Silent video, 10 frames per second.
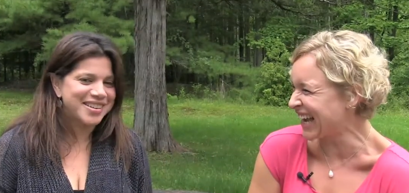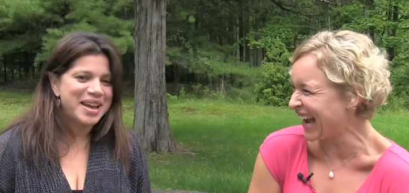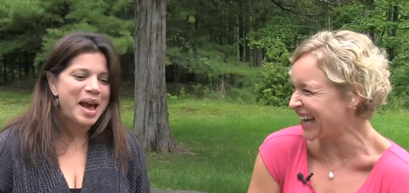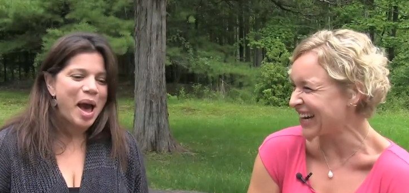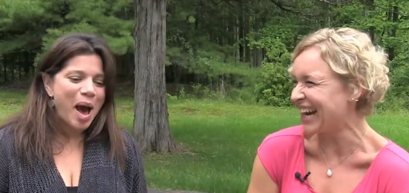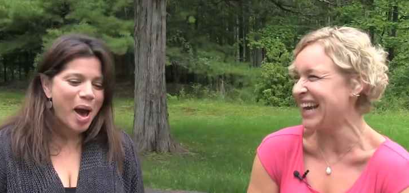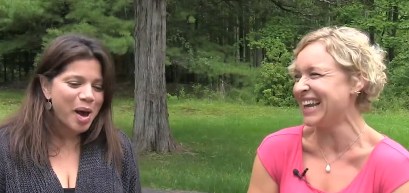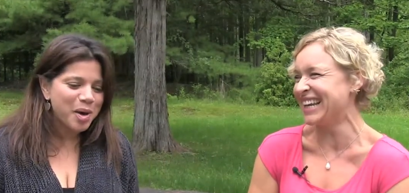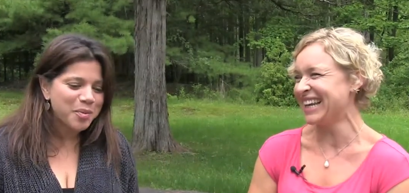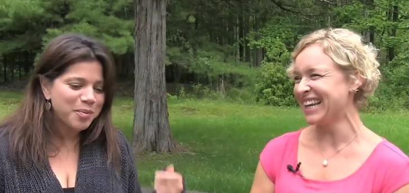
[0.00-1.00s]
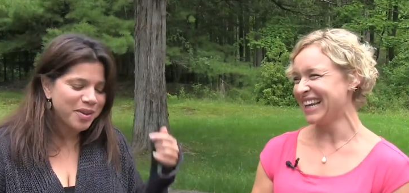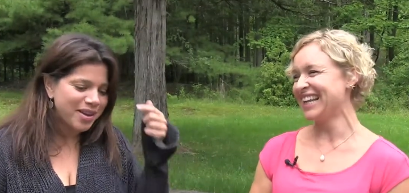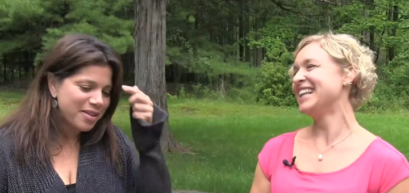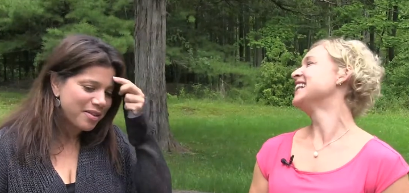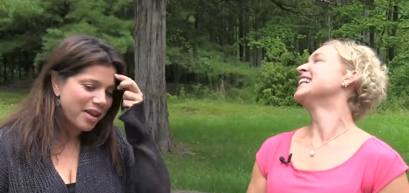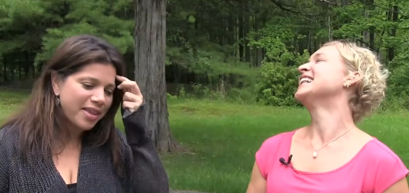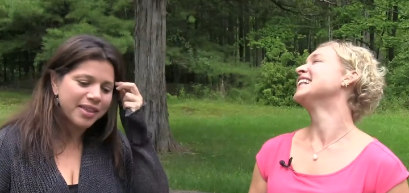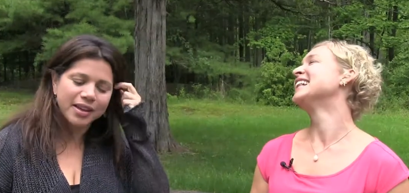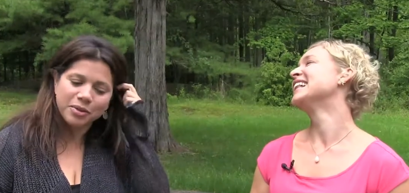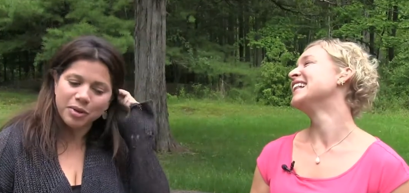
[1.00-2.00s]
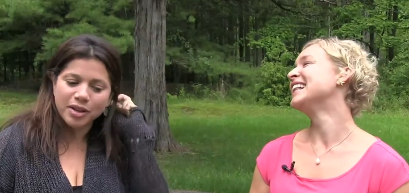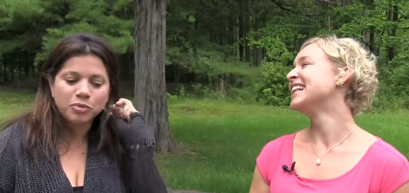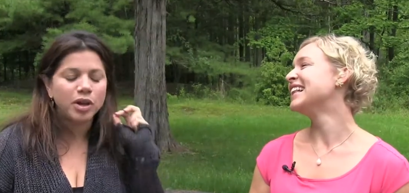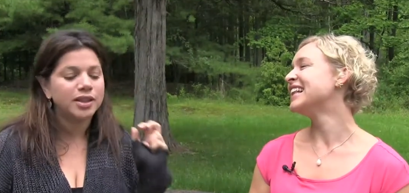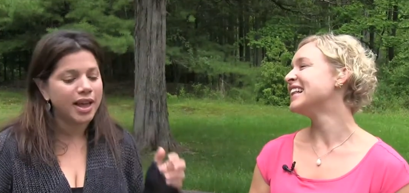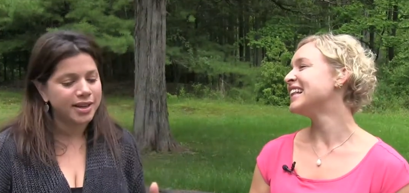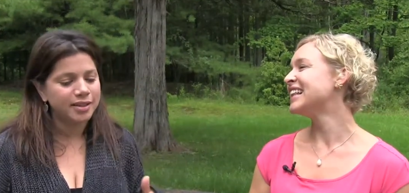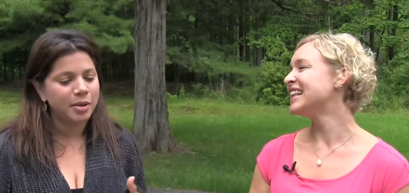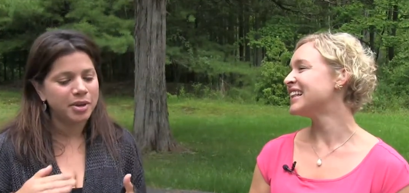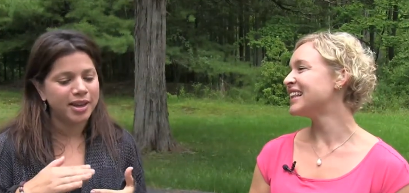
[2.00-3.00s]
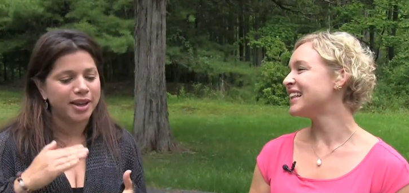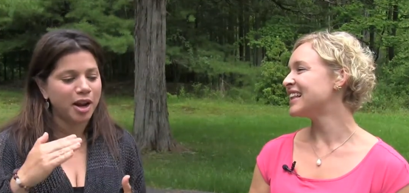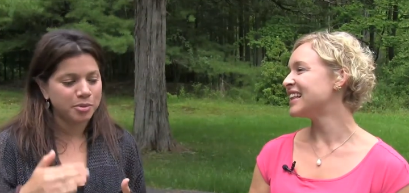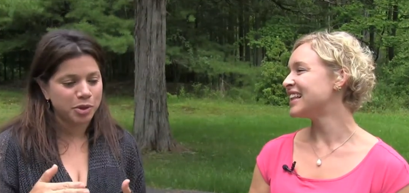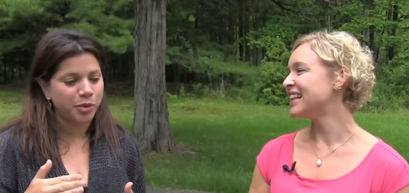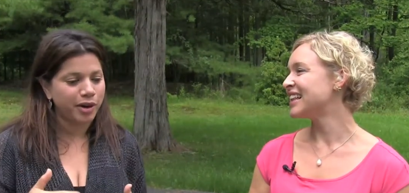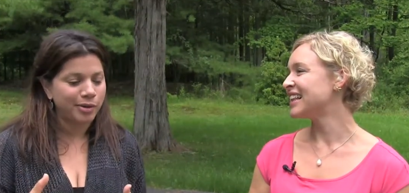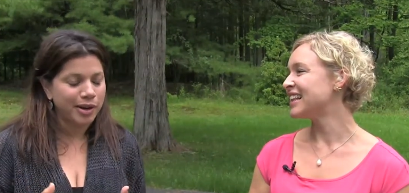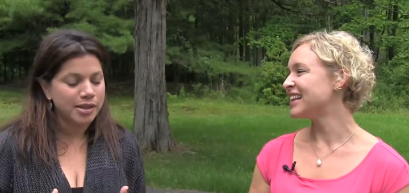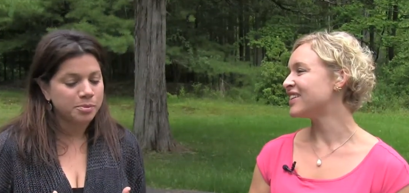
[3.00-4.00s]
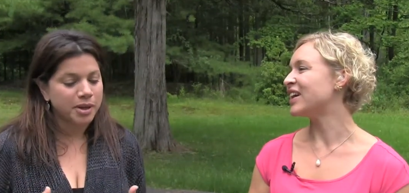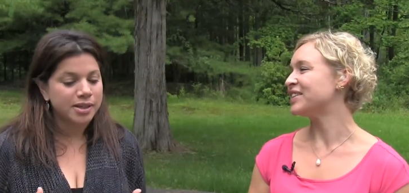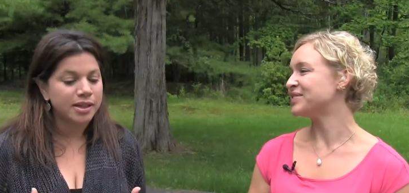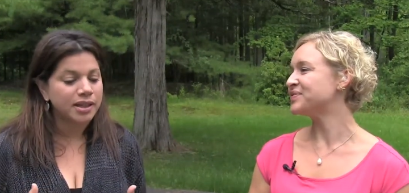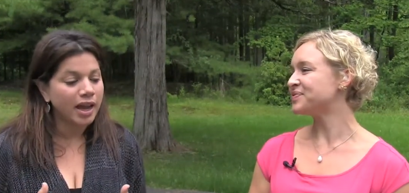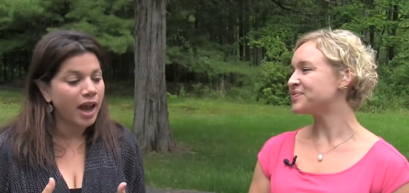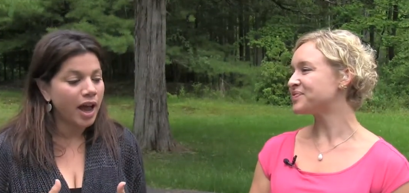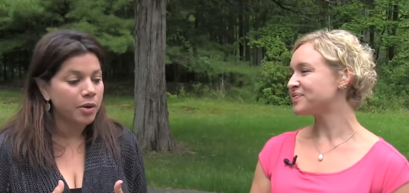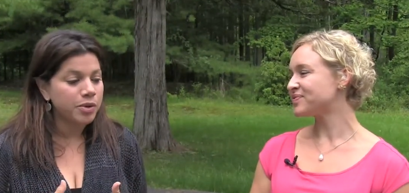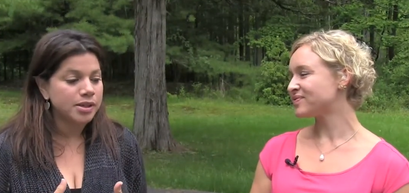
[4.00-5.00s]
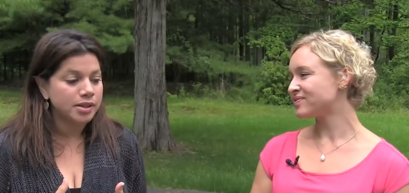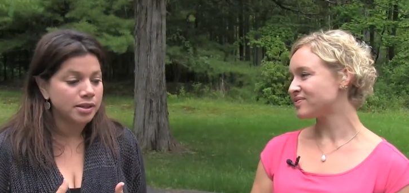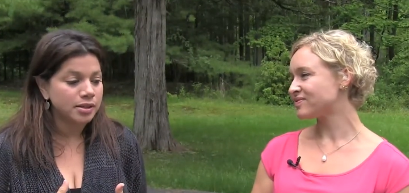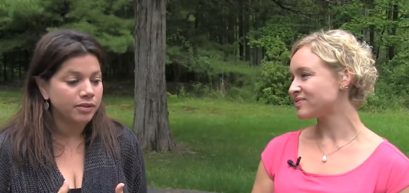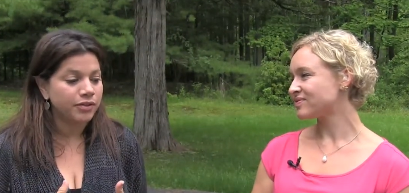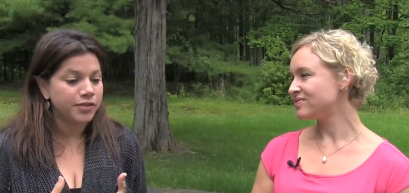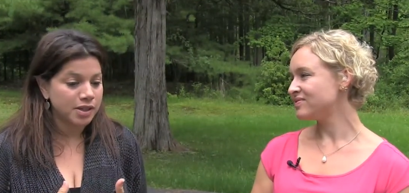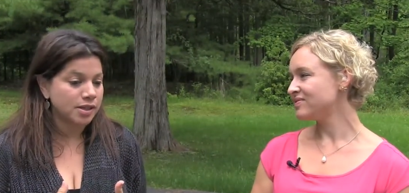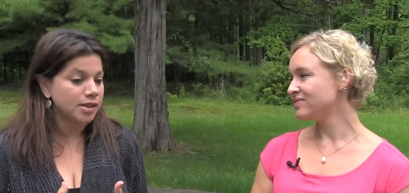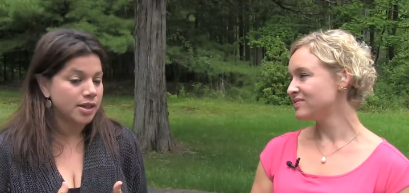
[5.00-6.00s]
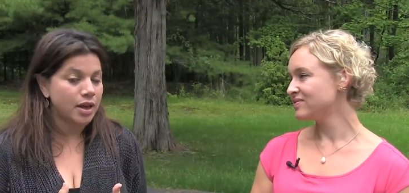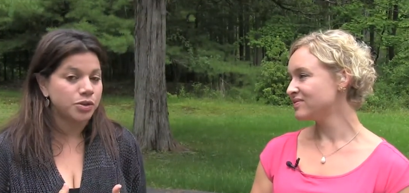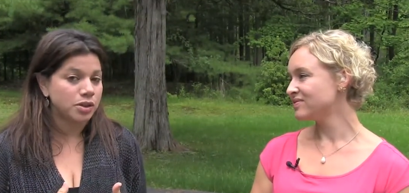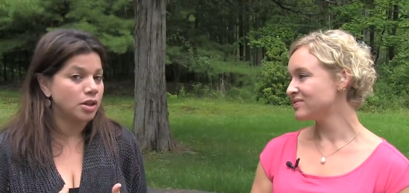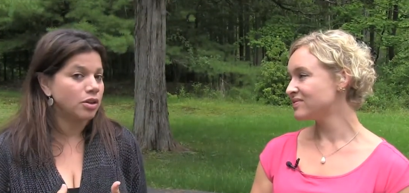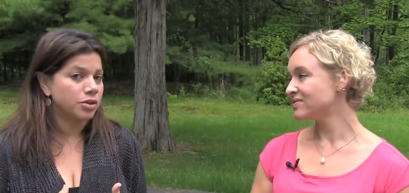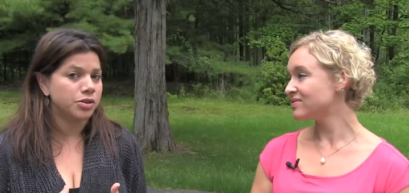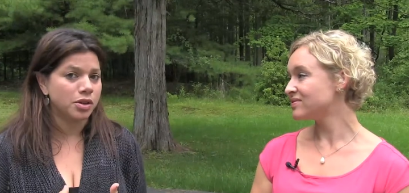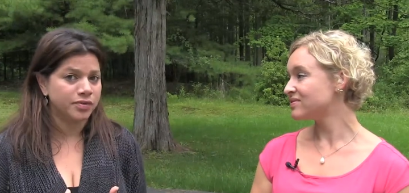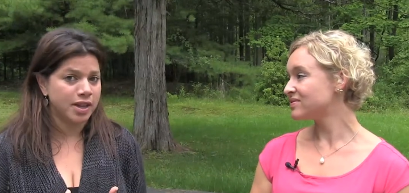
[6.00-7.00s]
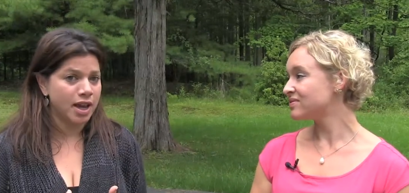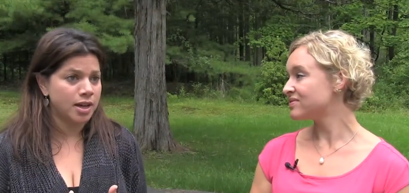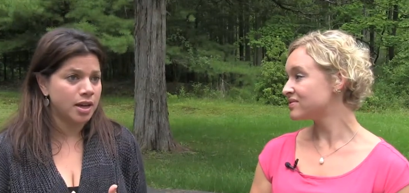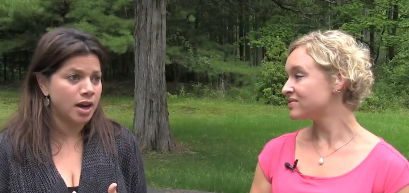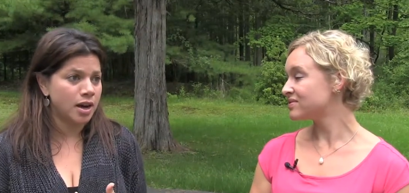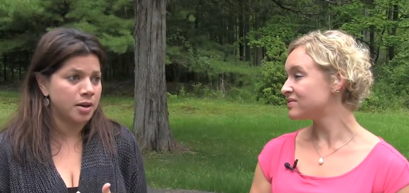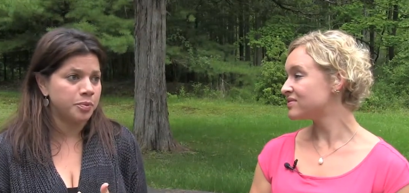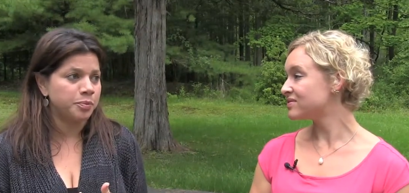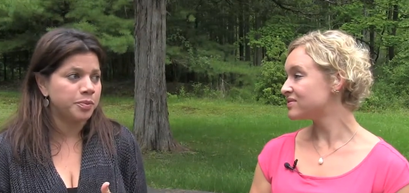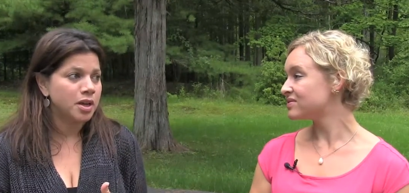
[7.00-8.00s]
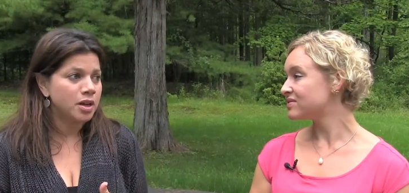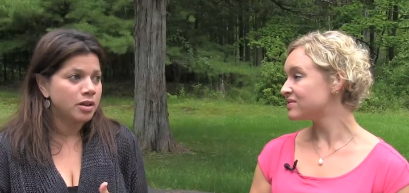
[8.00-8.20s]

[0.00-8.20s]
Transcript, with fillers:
Speaker 1: okay, great. Um, I think what, what led, let me get up to where it was. Great. Basically, I, I, was in $56,000 of debt um,